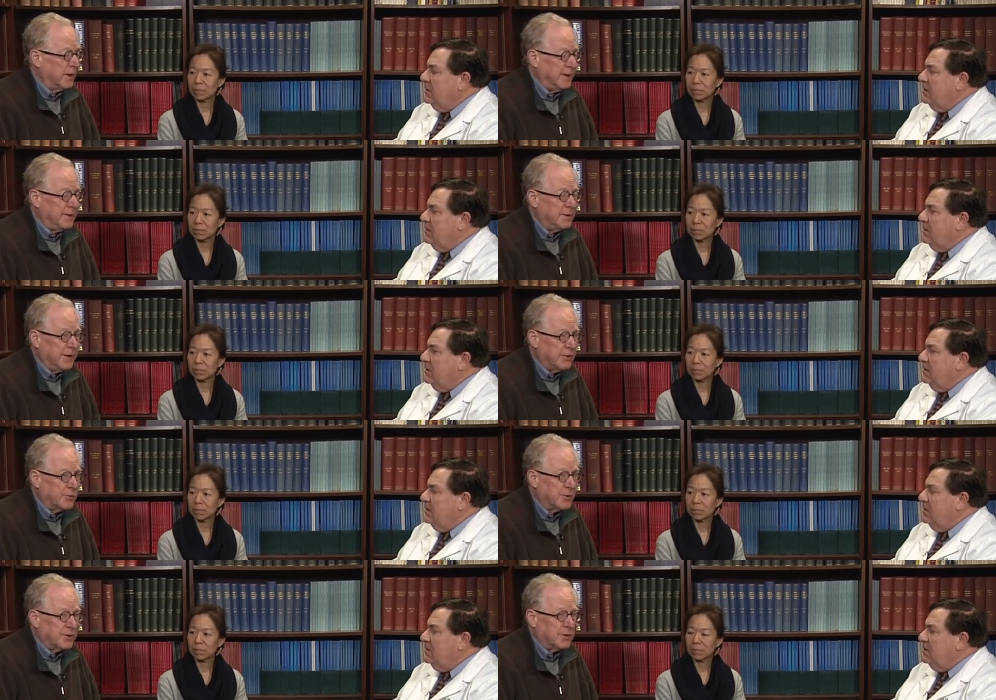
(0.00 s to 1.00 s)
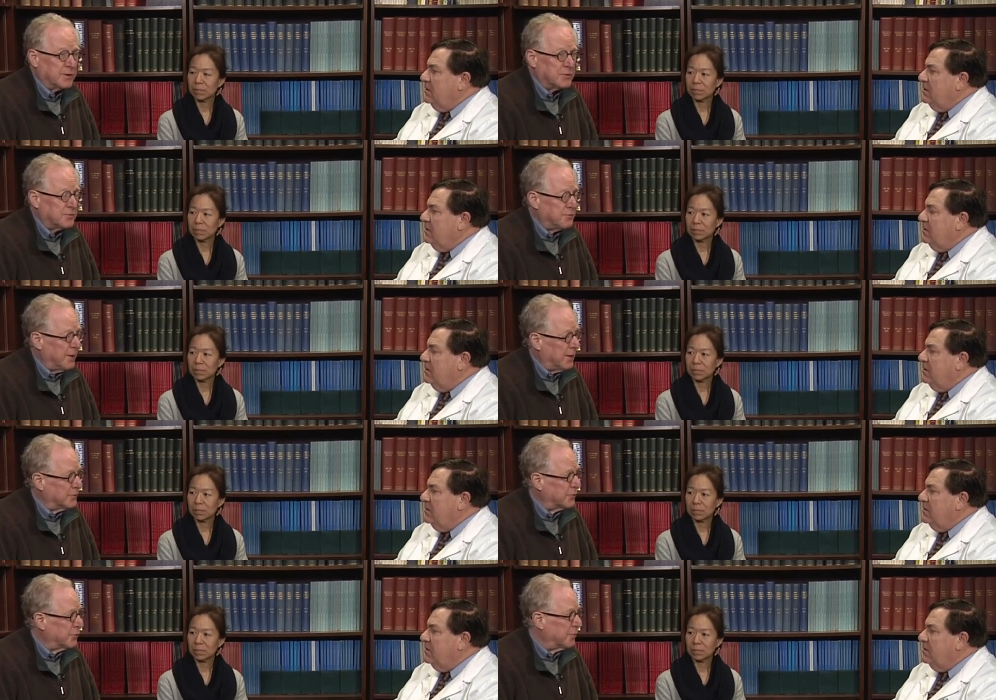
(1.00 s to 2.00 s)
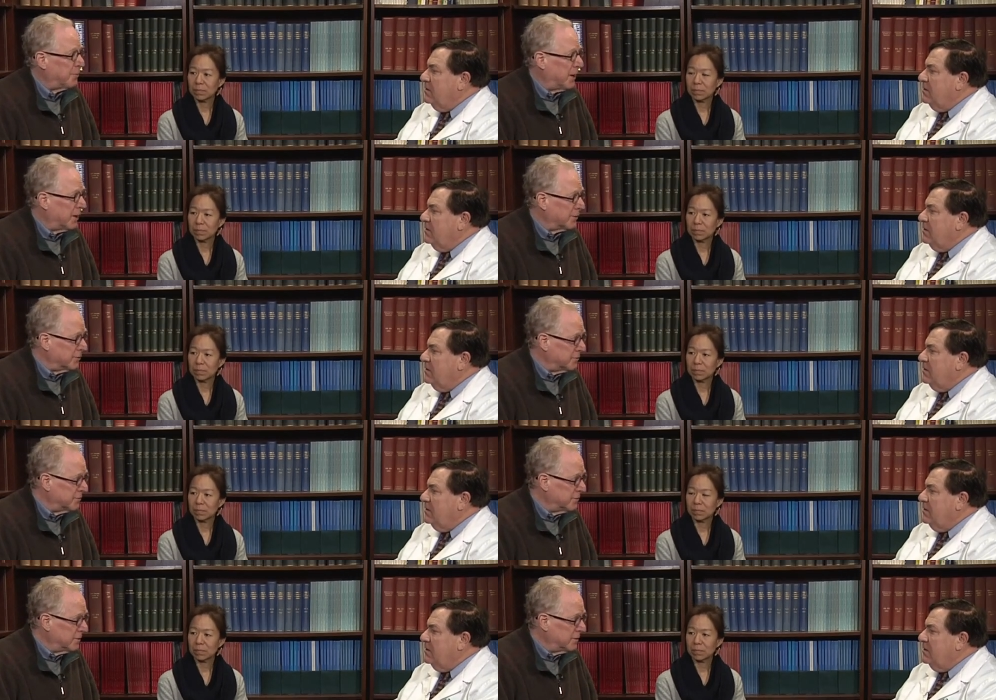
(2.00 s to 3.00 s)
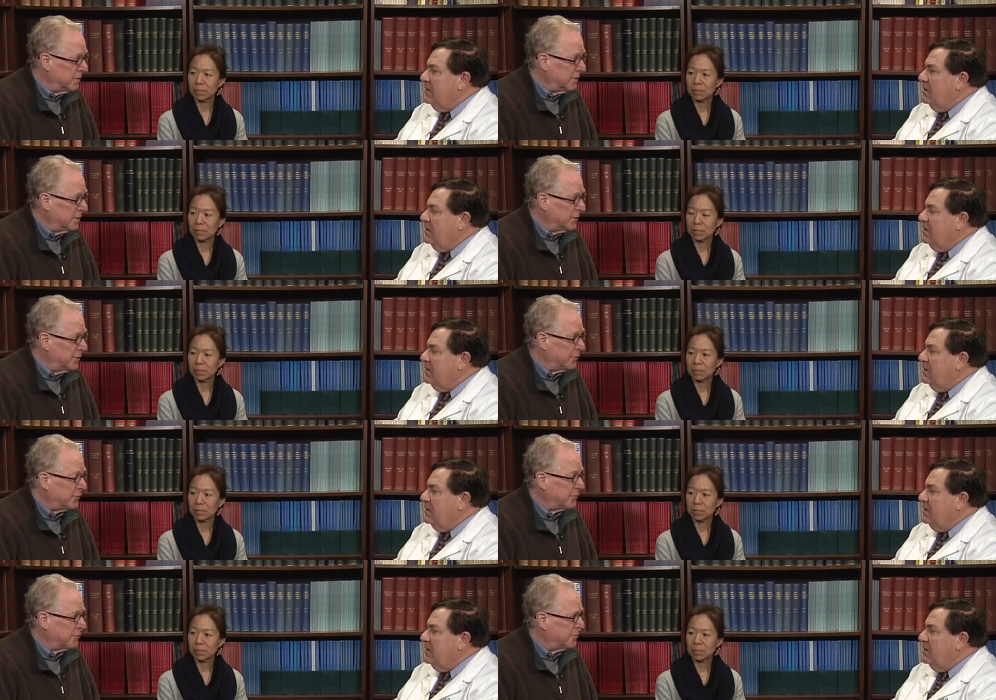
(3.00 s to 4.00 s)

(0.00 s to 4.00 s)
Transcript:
Speaker 1: He later went on to found Kripalu, this